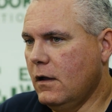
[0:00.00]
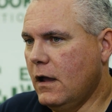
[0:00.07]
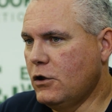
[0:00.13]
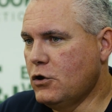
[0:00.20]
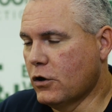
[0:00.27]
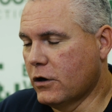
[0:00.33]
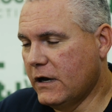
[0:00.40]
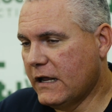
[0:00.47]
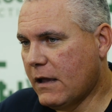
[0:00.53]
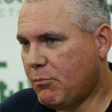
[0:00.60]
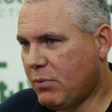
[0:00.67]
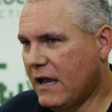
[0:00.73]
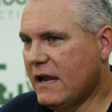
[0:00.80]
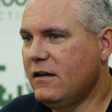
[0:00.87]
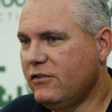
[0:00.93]
You're going to get
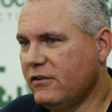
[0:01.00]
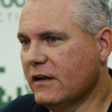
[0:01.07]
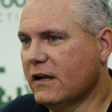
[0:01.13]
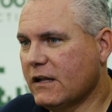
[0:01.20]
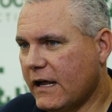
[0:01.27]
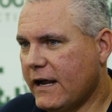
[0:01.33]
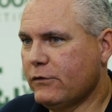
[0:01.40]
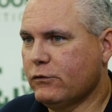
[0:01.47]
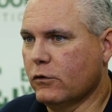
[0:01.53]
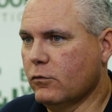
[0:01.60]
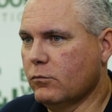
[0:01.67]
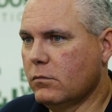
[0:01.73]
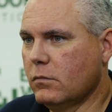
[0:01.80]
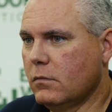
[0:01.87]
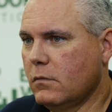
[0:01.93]
paid to sit in a
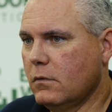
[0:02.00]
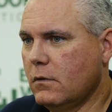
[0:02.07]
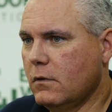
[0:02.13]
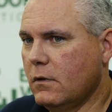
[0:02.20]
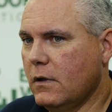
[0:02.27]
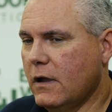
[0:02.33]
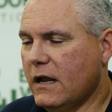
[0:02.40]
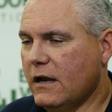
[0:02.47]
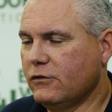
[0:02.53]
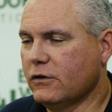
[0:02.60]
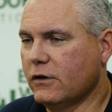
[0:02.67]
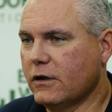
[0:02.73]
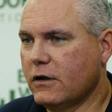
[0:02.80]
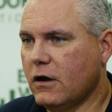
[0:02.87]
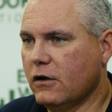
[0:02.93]
classroom, and it's
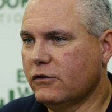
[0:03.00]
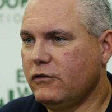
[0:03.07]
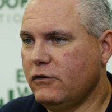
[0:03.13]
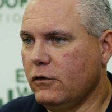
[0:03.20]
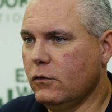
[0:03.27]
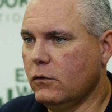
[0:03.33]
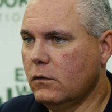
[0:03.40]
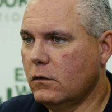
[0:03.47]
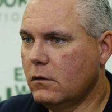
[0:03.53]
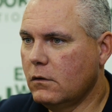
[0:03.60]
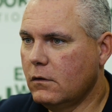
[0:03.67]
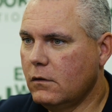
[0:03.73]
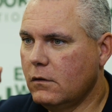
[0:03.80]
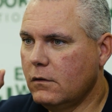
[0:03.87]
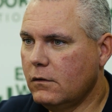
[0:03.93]
going to cost you
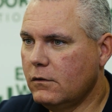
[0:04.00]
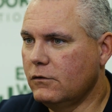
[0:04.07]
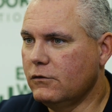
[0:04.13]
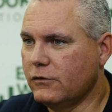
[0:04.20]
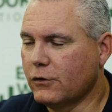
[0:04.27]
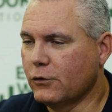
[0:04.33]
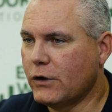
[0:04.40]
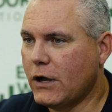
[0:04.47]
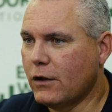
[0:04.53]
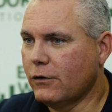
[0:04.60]
$0.